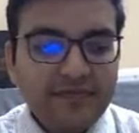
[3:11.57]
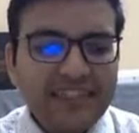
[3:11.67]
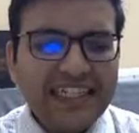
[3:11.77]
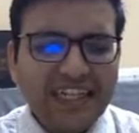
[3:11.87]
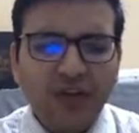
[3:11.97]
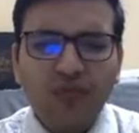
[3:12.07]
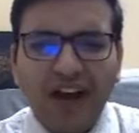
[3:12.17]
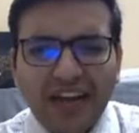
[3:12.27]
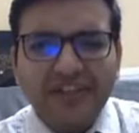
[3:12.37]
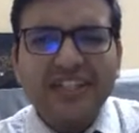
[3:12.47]
Now,
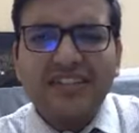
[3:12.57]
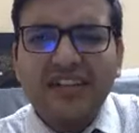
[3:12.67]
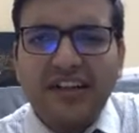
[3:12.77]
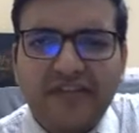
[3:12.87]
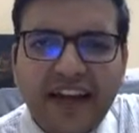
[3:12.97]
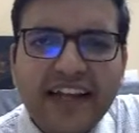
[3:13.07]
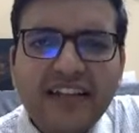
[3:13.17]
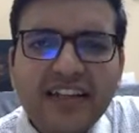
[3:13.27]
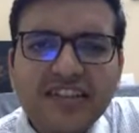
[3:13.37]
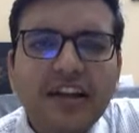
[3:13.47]
why we are certifying
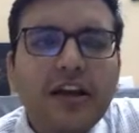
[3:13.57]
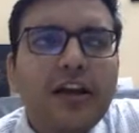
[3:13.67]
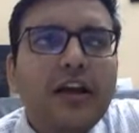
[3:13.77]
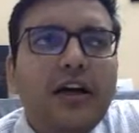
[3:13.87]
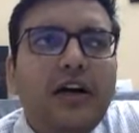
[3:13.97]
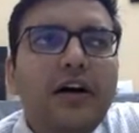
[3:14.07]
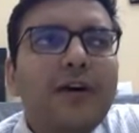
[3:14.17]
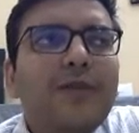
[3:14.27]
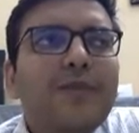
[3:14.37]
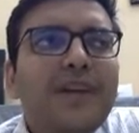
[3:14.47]
this?
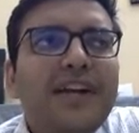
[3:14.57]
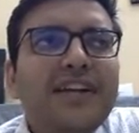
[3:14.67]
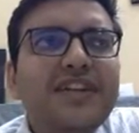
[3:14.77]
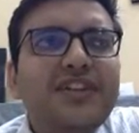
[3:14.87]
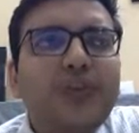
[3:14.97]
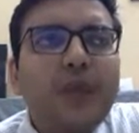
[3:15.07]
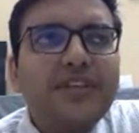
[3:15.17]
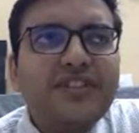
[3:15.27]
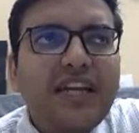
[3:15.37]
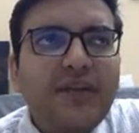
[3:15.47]
It is, you can
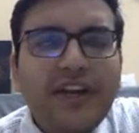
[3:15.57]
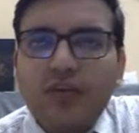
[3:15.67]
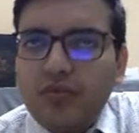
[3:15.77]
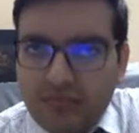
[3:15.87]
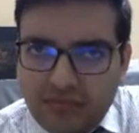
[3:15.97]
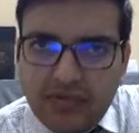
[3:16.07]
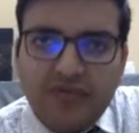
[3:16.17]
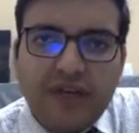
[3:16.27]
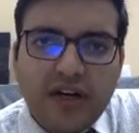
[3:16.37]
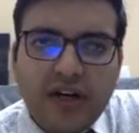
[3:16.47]
say, when you
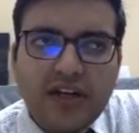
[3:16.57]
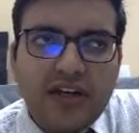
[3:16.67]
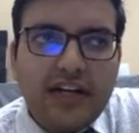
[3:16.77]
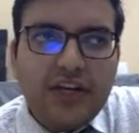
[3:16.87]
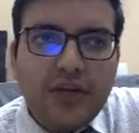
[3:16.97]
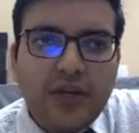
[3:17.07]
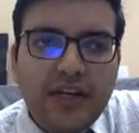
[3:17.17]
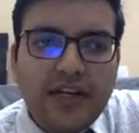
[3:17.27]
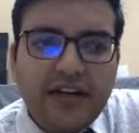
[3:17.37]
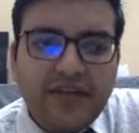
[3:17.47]
work into
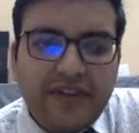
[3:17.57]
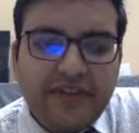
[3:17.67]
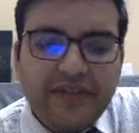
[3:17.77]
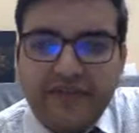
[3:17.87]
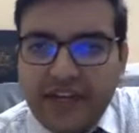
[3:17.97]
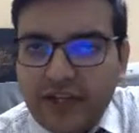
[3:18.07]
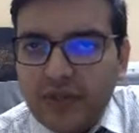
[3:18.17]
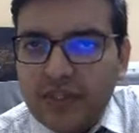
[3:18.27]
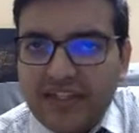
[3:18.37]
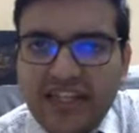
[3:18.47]
it, and when you will
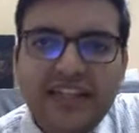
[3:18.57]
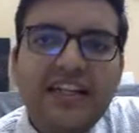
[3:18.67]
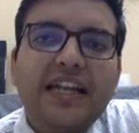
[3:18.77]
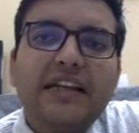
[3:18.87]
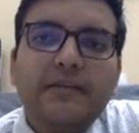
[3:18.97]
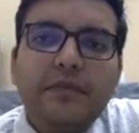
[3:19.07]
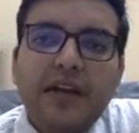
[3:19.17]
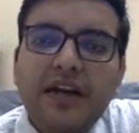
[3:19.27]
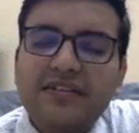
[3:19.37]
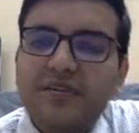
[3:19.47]
see that there
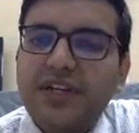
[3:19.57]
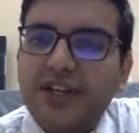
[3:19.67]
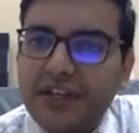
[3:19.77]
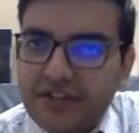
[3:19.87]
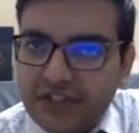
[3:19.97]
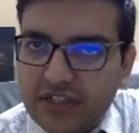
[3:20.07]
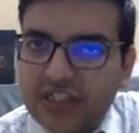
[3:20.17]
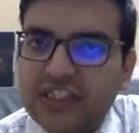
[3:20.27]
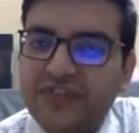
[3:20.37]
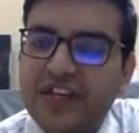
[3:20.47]
are some tedious
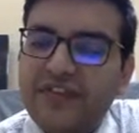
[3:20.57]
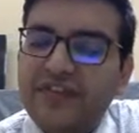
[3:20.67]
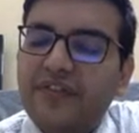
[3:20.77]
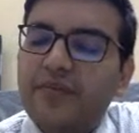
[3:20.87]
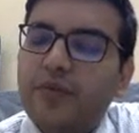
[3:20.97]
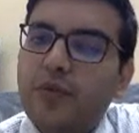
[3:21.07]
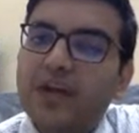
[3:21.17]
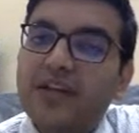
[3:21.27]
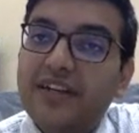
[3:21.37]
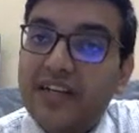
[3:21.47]
returns wherein we provide
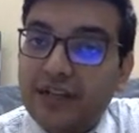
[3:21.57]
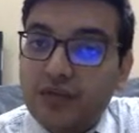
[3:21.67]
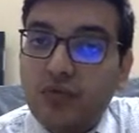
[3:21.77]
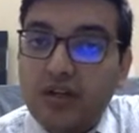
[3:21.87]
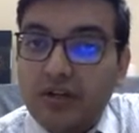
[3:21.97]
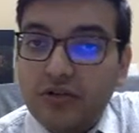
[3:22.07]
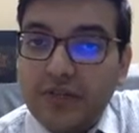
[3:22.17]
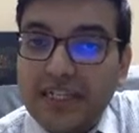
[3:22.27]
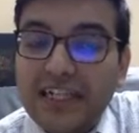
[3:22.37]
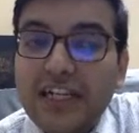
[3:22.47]
the data through the government.